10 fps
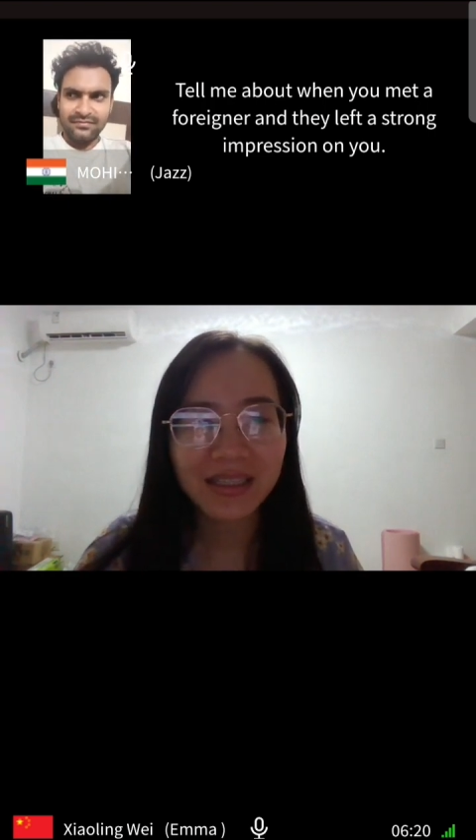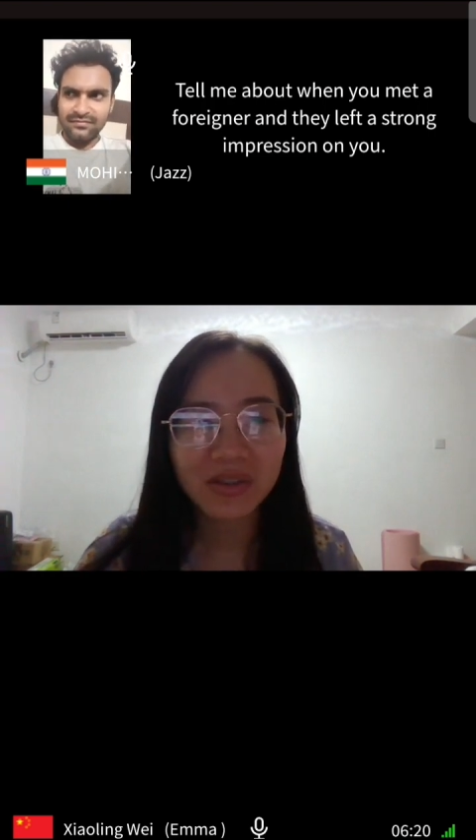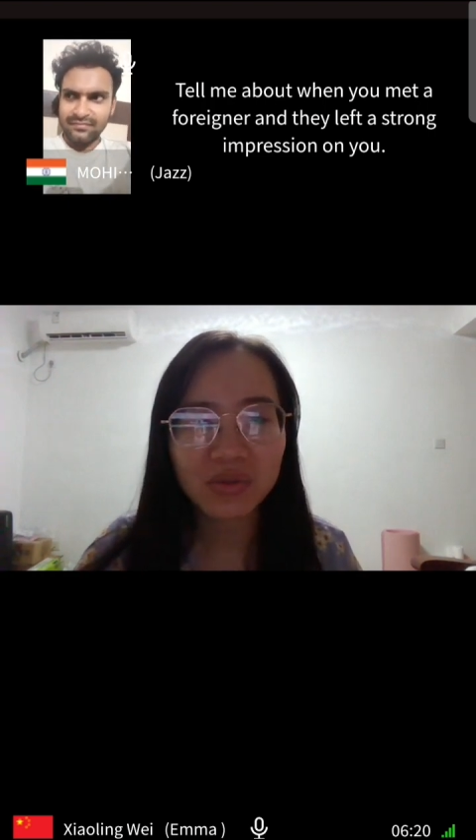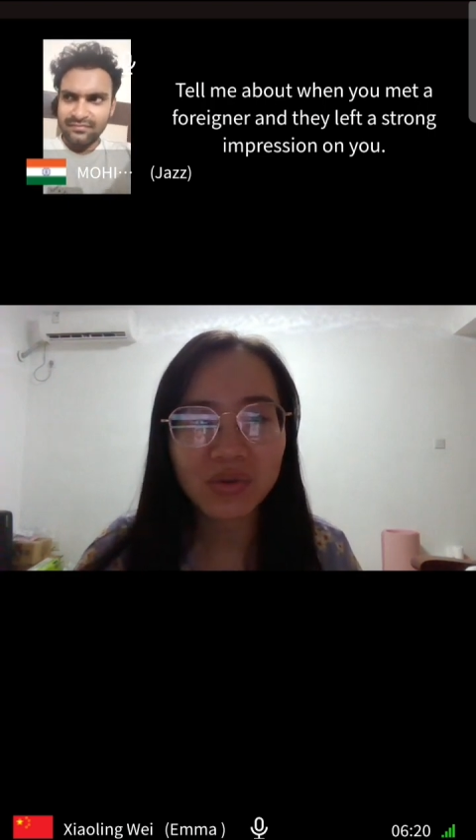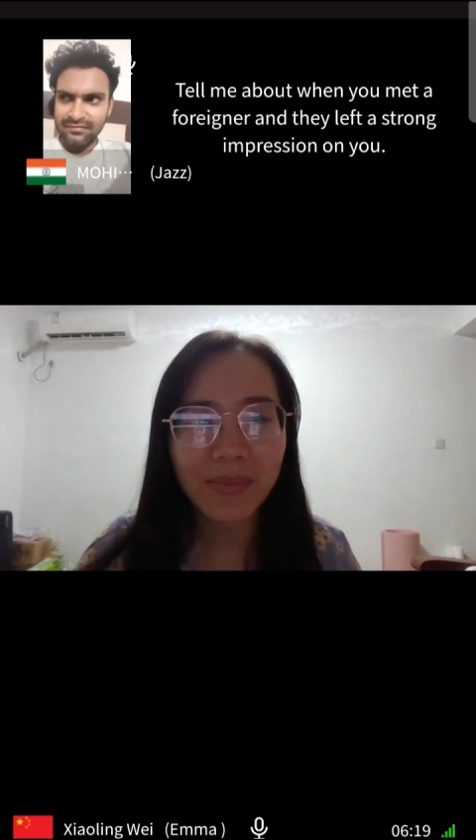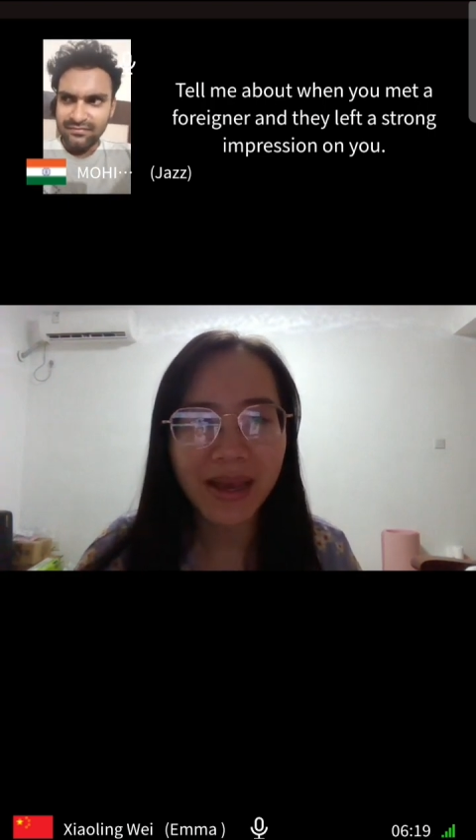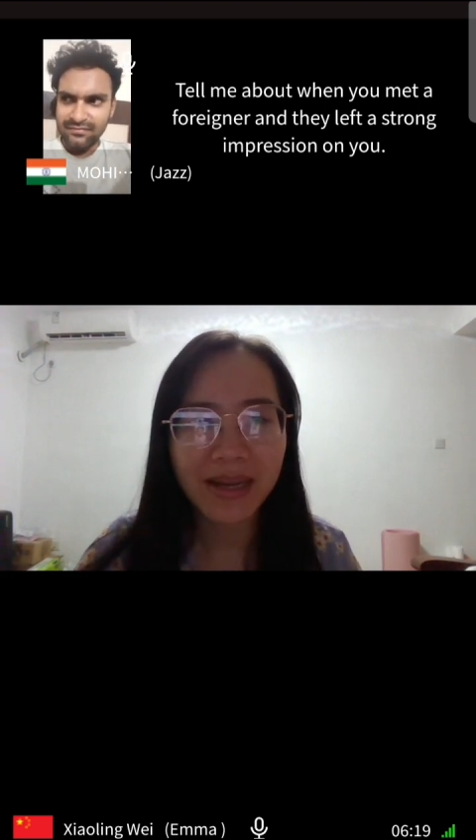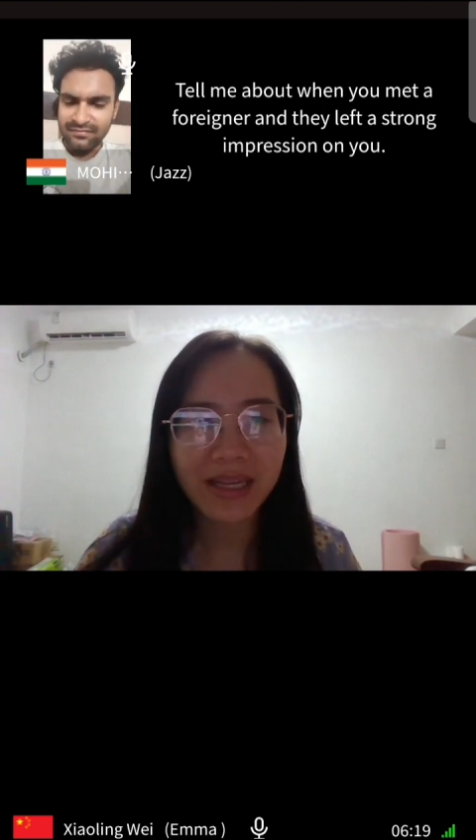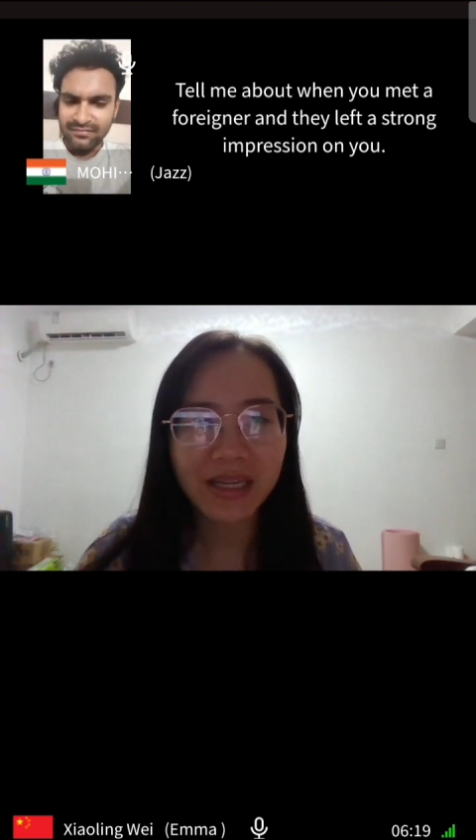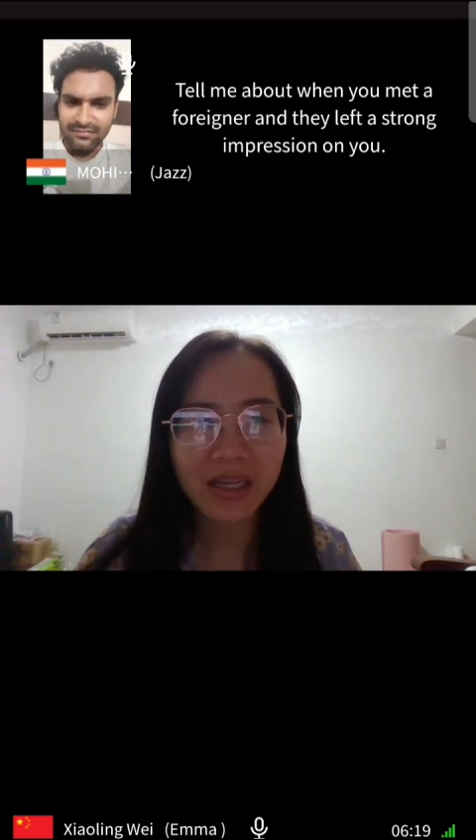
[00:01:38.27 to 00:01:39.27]
You don't have
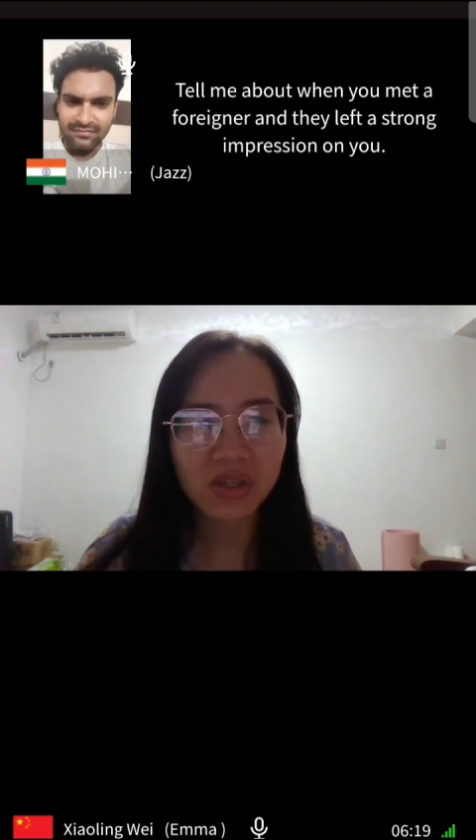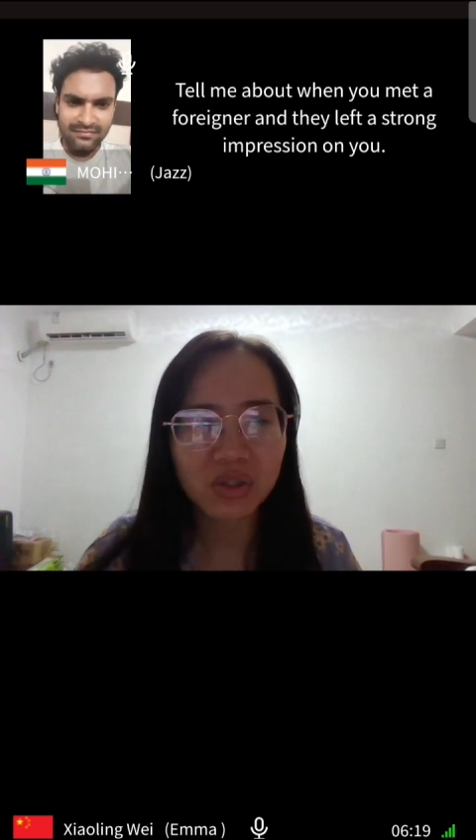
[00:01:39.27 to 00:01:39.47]
any